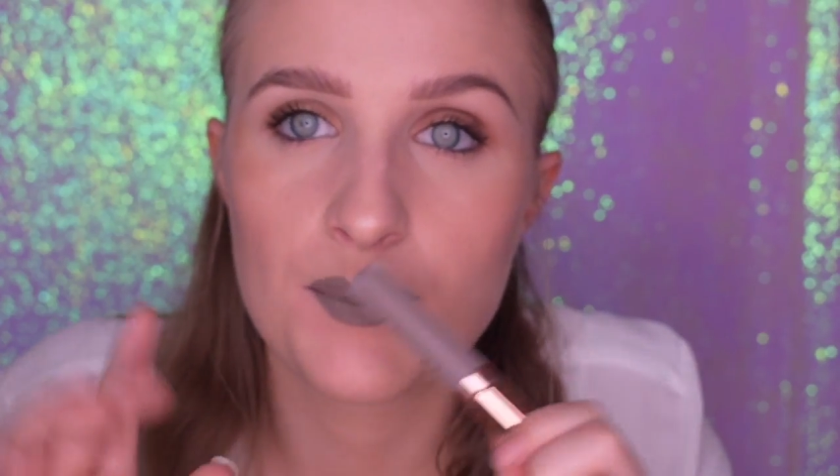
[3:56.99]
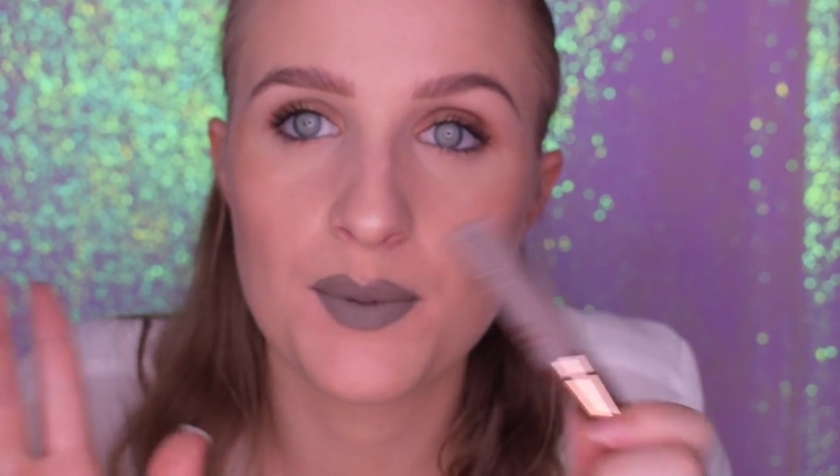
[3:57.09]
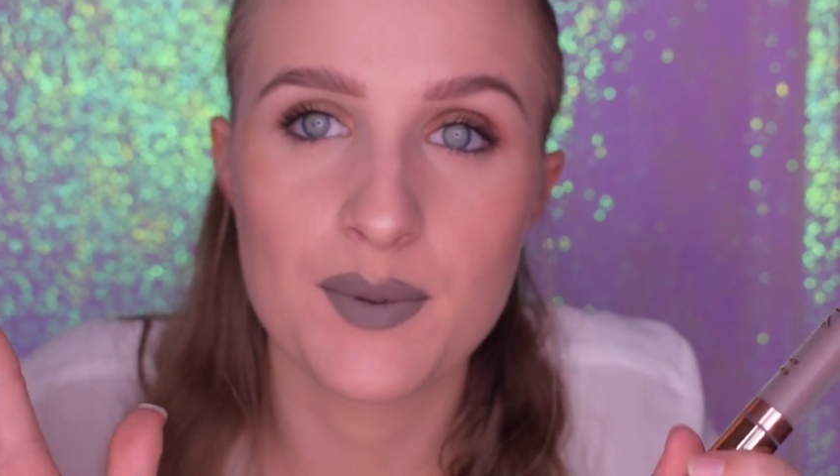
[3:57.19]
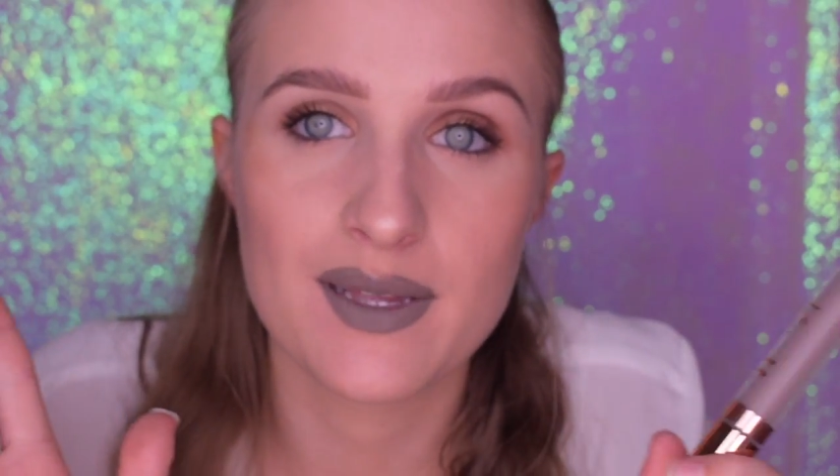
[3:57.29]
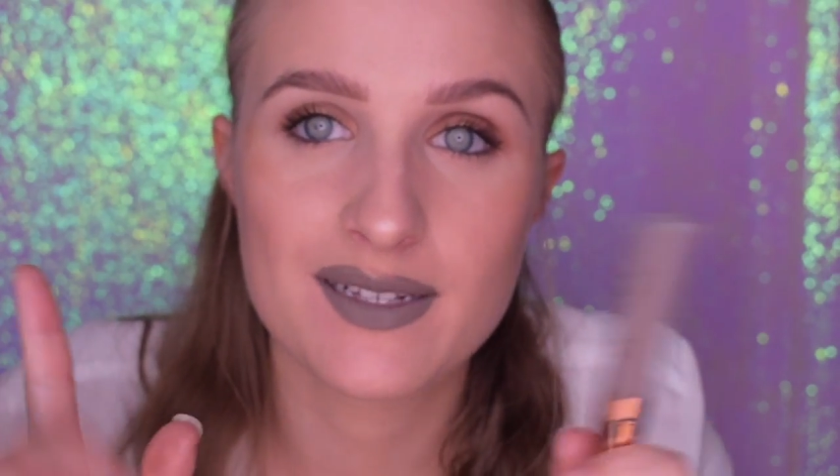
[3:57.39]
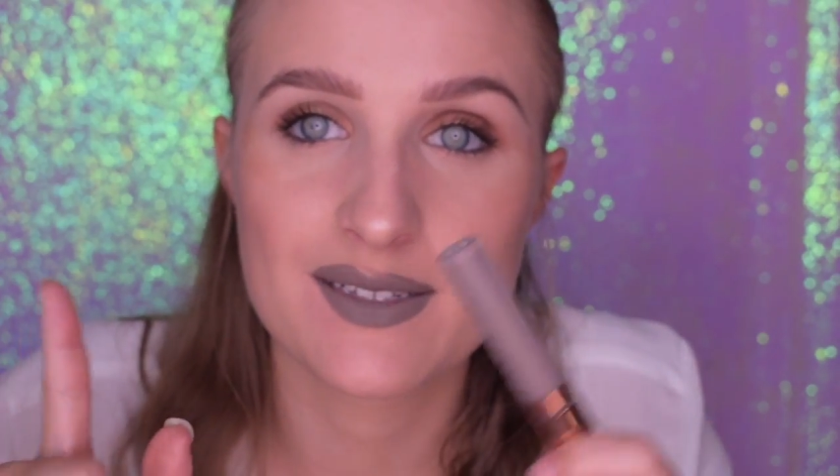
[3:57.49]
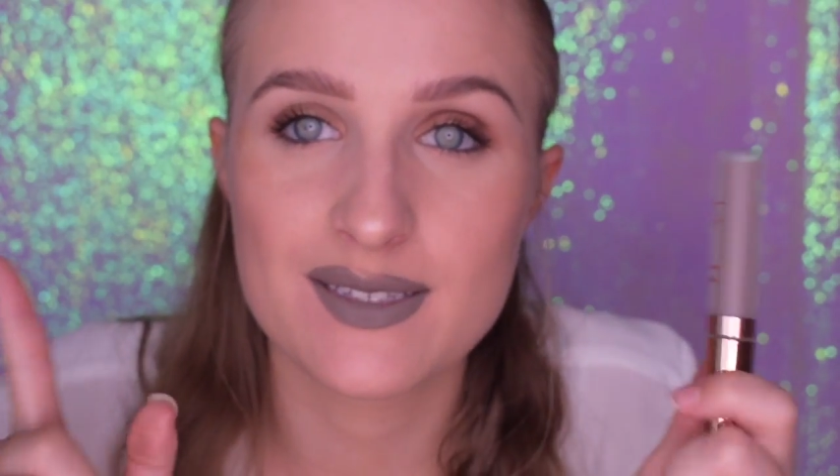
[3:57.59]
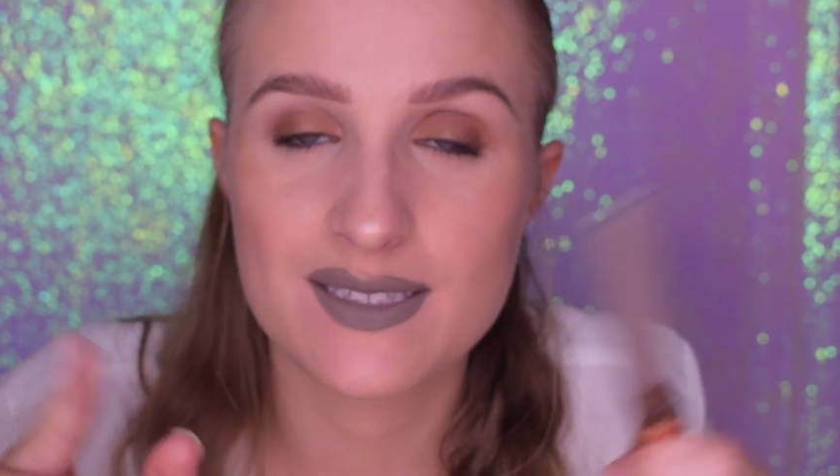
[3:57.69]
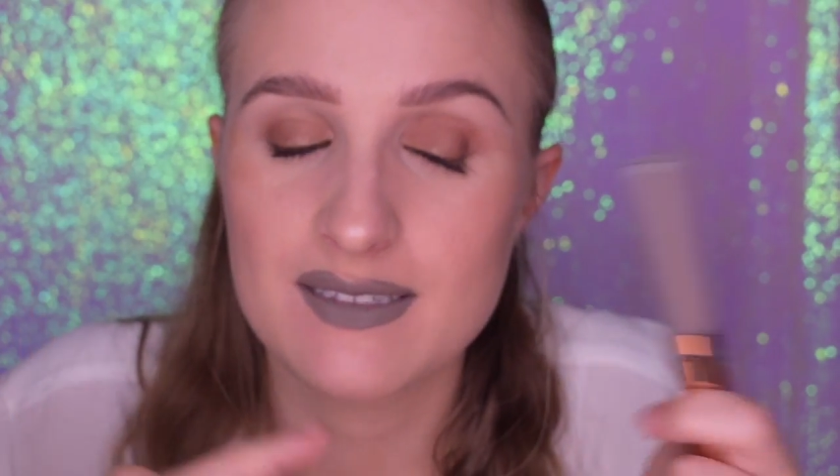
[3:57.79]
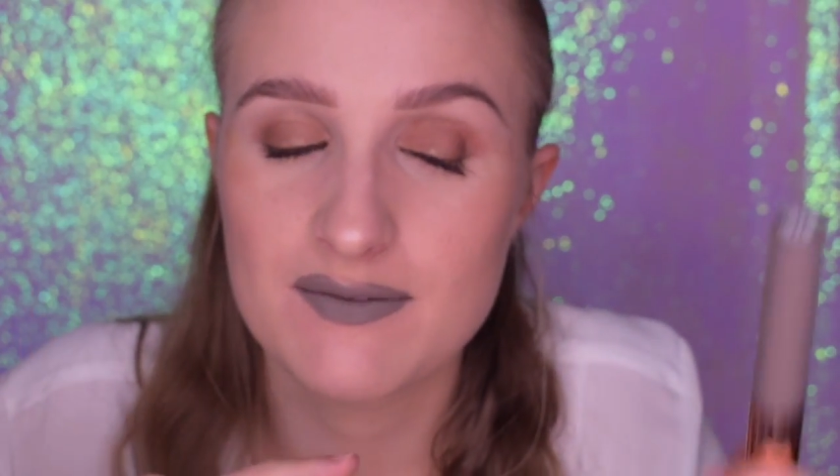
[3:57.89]
Okay,
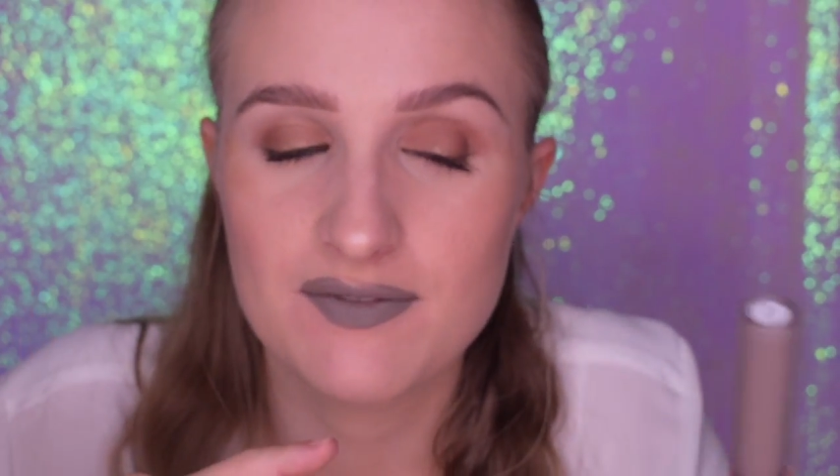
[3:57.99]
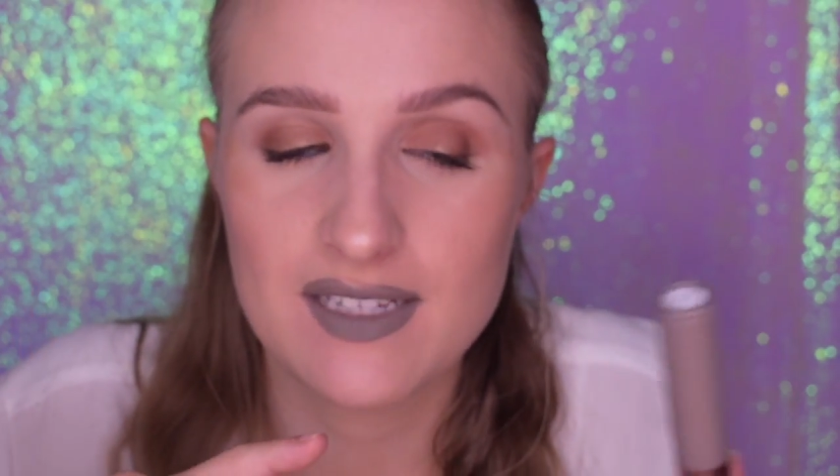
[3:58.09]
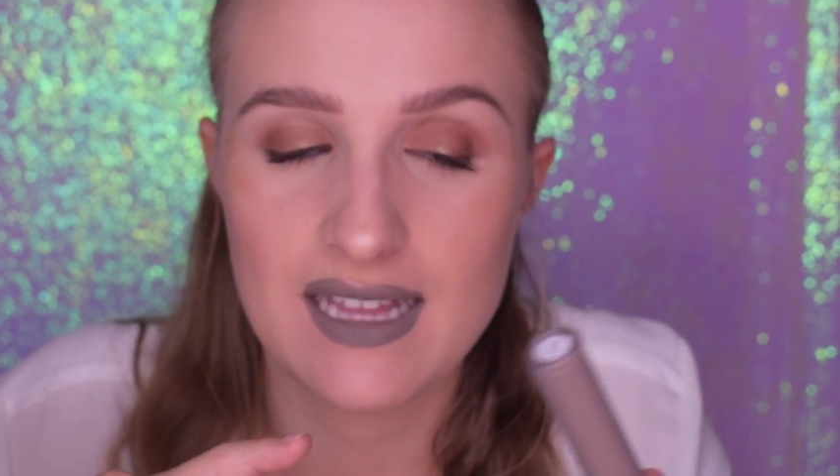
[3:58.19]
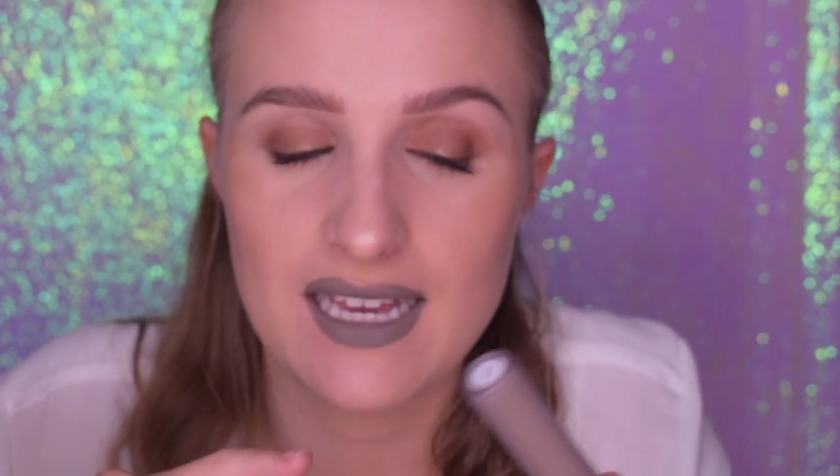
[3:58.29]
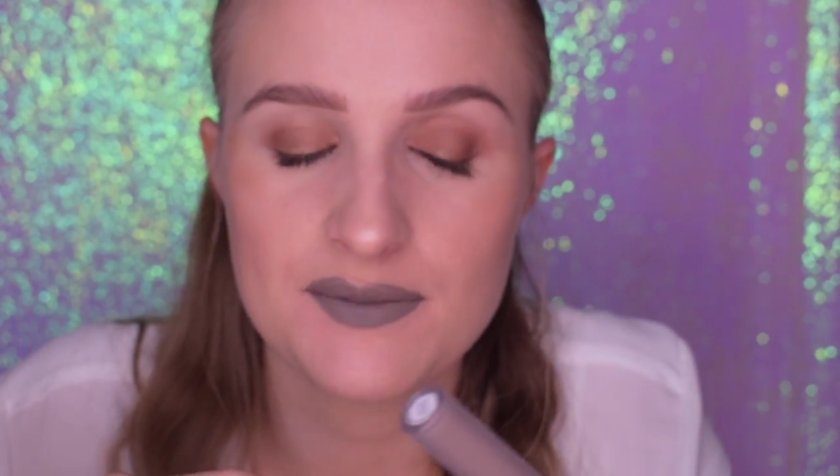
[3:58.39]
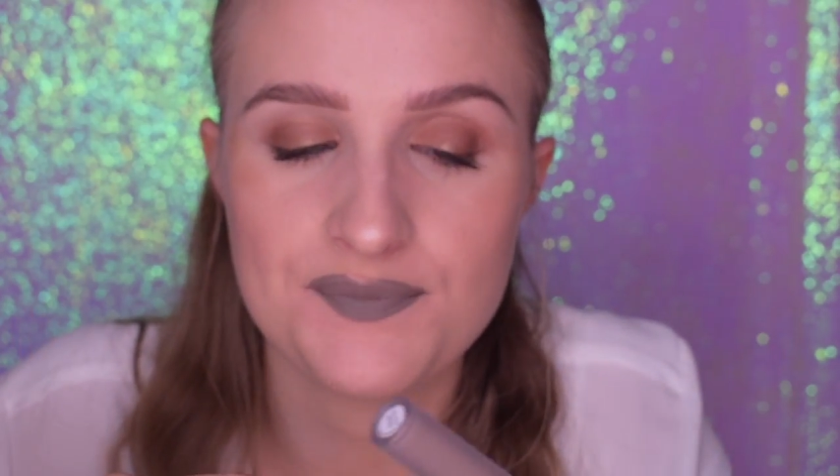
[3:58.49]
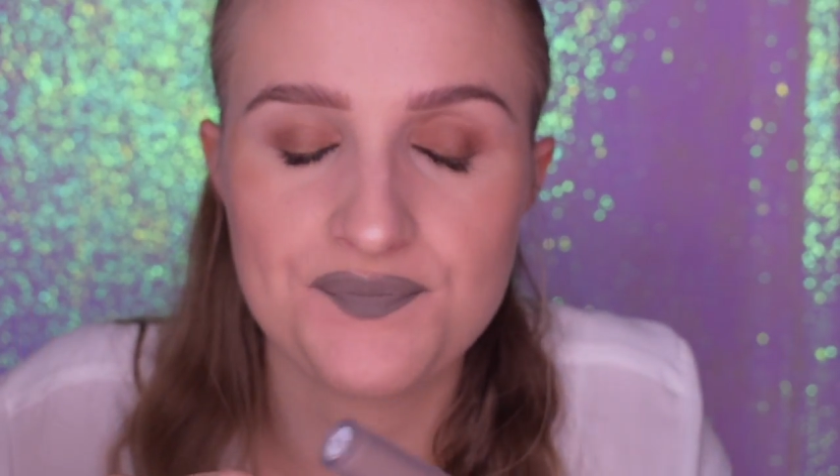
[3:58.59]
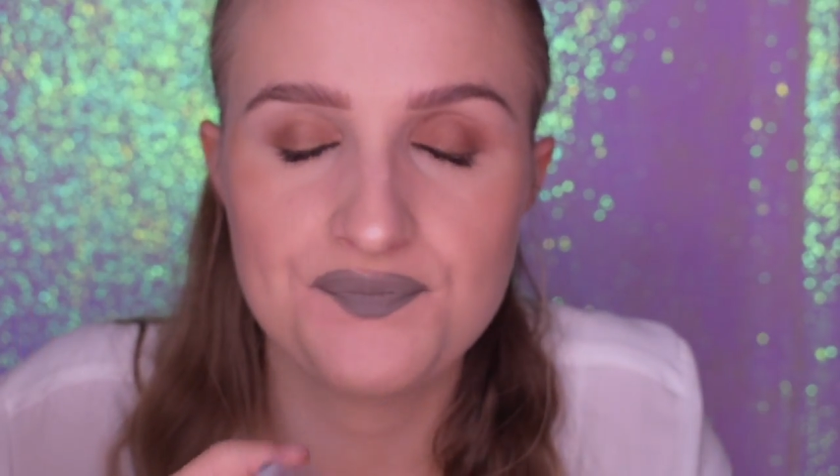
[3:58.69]
just forget that.